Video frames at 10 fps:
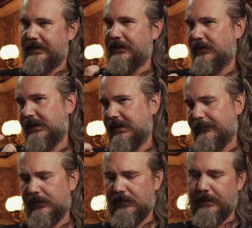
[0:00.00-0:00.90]
density
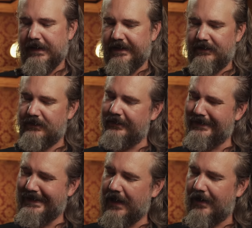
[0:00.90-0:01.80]
difference, but it's
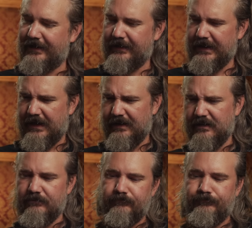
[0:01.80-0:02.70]
there, I think.
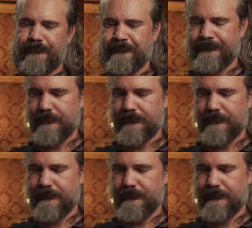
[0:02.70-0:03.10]
It left behind